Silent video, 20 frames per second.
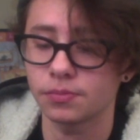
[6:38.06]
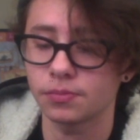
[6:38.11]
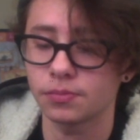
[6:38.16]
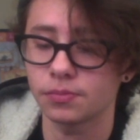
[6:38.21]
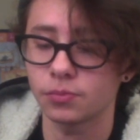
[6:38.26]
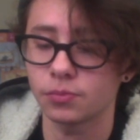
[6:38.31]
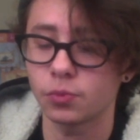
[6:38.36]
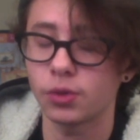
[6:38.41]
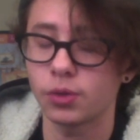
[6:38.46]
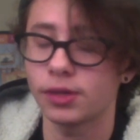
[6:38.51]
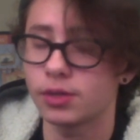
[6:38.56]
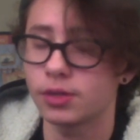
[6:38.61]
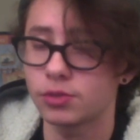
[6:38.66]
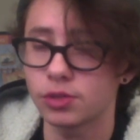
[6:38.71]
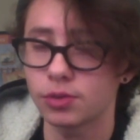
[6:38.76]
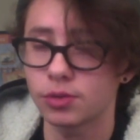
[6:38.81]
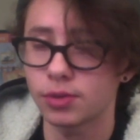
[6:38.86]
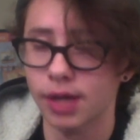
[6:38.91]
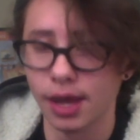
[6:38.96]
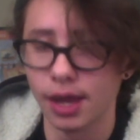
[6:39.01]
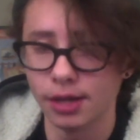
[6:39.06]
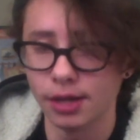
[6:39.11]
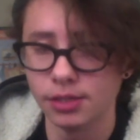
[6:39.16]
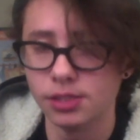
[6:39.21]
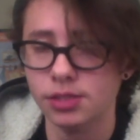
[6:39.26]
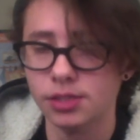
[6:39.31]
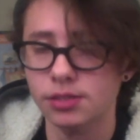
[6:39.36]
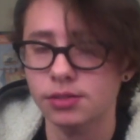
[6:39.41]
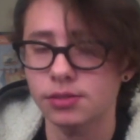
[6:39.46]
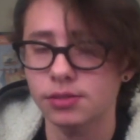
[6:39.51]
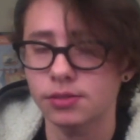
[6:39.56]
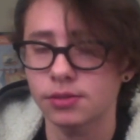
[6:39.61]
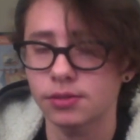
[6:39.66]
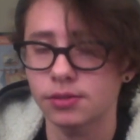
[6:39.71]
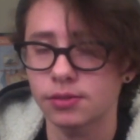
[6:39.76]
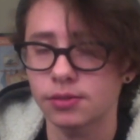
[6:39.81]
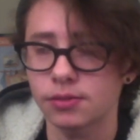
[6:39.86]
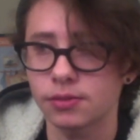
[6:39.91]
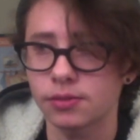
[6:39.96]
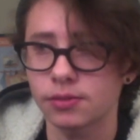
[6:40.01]
What you do next
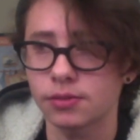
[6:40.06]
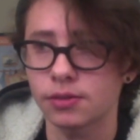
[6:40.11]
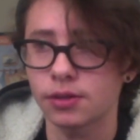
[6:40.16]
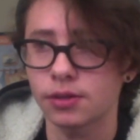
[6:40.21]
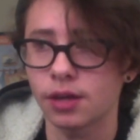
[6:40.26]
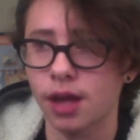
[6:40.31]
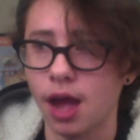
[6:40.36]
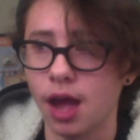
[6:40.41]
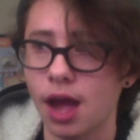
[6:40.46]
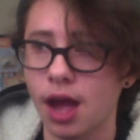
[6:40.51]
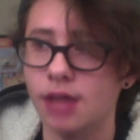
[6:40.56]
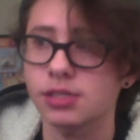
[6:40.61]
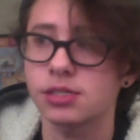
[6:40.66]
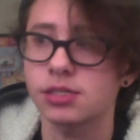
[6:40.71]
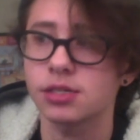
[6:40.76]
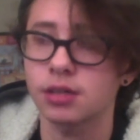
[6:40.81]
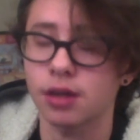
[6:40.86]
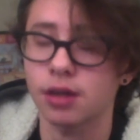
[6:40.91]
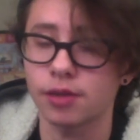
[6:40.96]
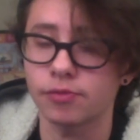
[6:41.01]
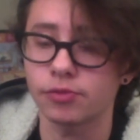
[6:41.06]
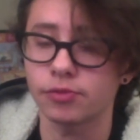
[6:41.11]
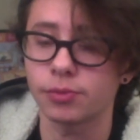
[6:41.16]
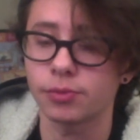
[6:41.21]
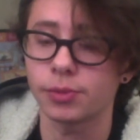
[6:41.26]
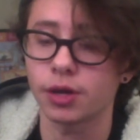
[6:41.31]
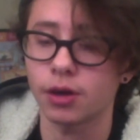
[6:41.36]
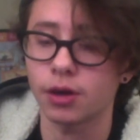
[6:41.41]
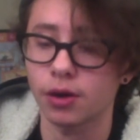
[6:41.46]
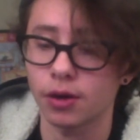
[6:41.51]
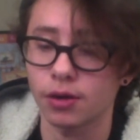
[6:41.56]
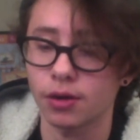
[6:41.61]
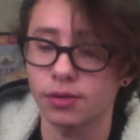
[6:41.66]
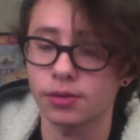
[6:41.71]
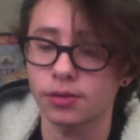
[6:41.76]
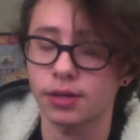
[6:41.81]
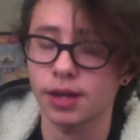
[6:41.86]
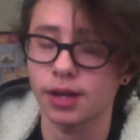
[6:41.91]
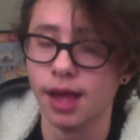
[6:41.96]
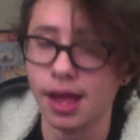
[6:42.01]
has to come from the heart.
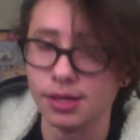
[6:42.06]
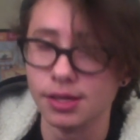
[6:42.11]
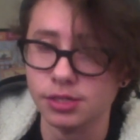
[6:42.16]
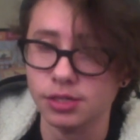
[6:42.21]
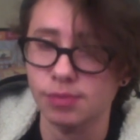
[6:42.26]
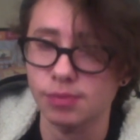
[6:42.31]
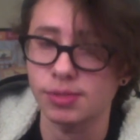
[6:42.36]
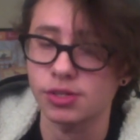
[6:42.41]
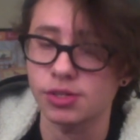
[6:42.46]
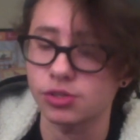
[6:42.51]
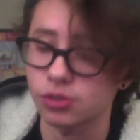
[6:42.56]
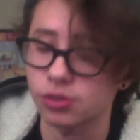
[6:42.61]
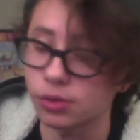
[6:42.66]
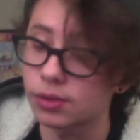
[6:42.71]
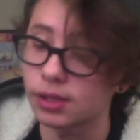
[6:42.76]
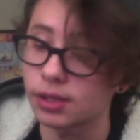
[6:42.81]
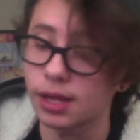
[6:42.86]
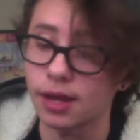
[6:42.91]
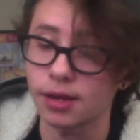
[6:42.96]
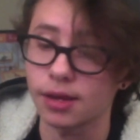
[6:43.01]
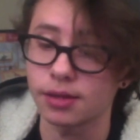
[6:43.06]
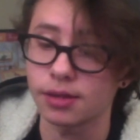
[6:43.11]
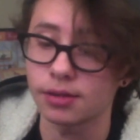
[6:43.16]
It has to be soul-led.